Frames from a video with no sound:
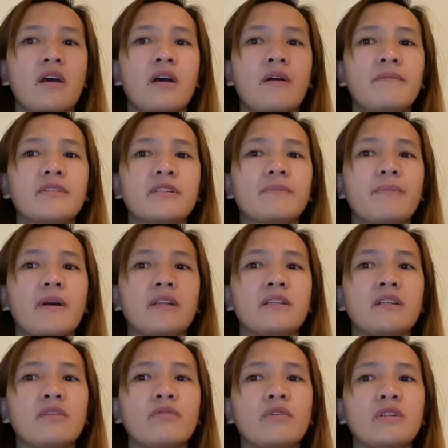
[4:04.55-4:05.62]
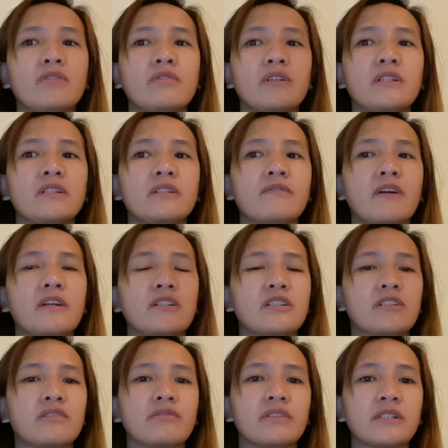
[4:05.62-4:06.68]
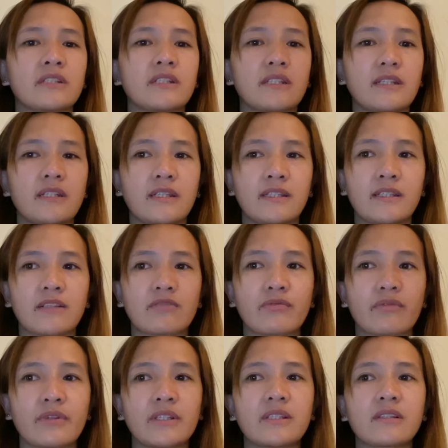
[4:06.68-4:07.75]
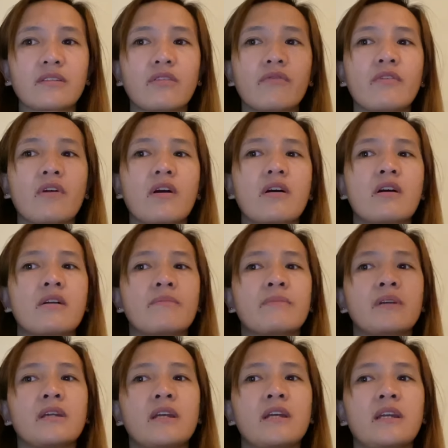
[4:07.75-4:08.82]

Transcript: responding when you identify children is at risk of harm,